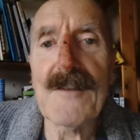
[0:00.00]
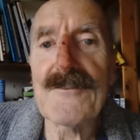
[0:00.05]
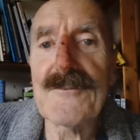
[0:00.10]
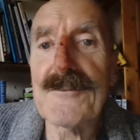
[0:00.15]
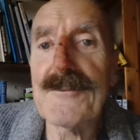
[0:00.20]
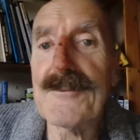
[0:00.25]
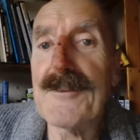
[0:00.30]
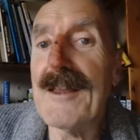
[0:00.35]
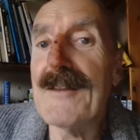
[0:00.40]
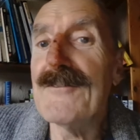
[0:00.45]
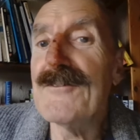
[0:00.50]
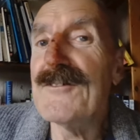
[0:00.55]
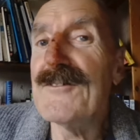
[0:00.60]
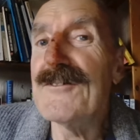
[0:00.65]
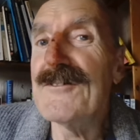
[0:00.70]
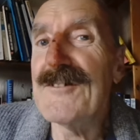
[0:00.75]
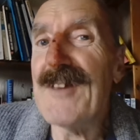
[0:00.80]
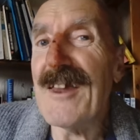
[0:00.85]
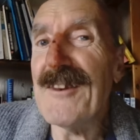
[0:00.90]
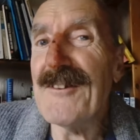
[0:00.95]
But
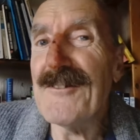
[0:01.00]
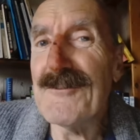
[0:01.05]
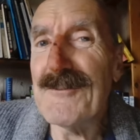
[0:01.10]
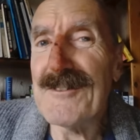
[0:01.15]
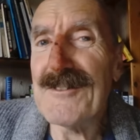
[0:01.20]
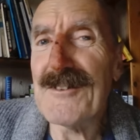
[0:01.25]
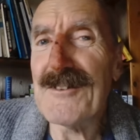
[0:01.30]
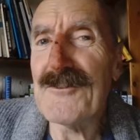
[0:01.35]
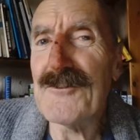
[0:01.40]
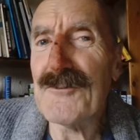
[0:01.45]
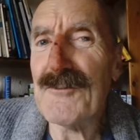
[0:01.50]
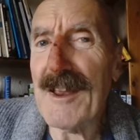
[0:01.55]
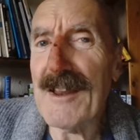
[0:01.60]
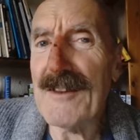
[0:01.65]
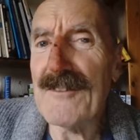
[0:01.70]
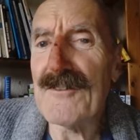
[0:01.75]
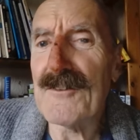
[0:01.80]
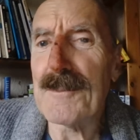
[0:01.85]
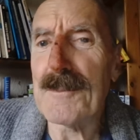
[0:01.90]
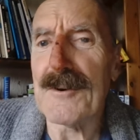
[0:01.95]
then Jenner is a
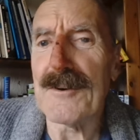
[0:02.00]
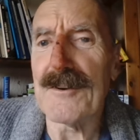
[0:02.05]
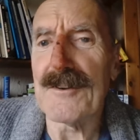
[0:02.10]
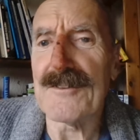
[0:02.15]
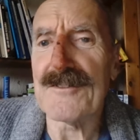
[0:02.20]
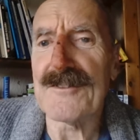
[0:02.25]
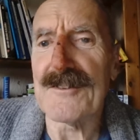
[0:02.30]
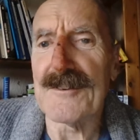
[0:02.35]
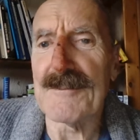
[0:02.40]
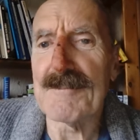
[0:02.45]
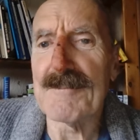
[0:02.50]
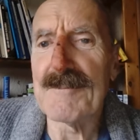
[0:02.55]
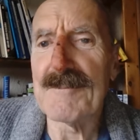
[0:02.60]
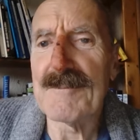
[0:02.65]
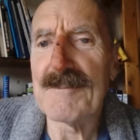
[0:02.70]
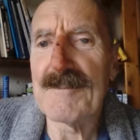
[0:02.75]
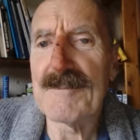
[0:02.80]
trans person